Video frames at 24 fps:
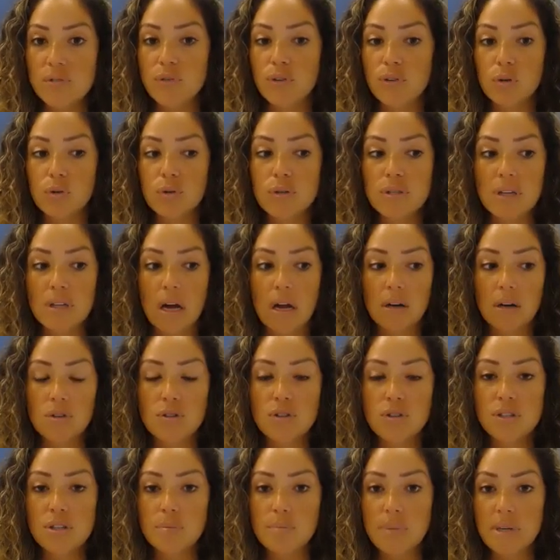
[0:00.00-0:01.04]
for those
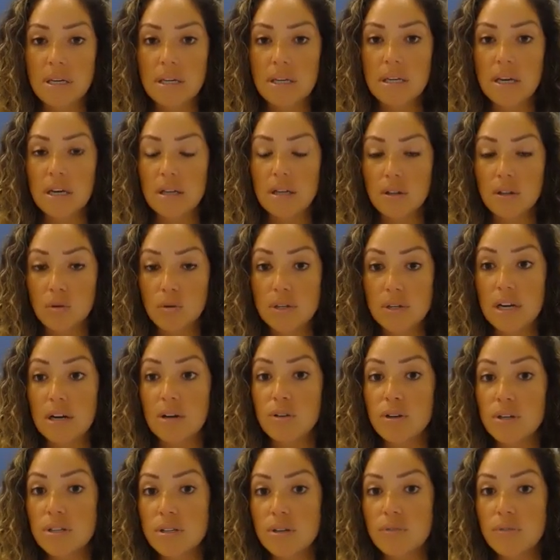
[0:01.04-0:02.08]
dollars to be in those
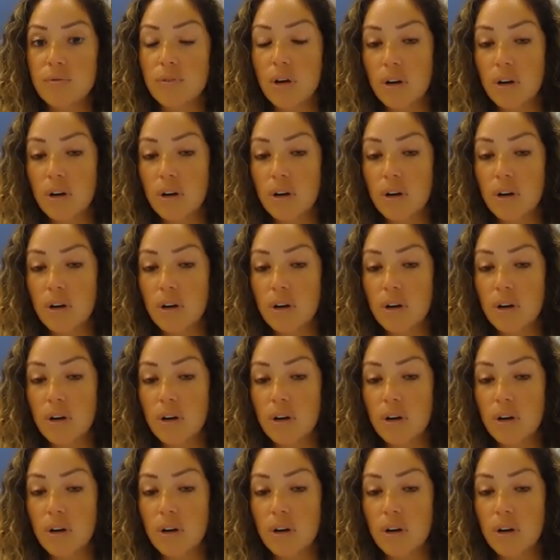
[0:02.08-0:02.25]
areas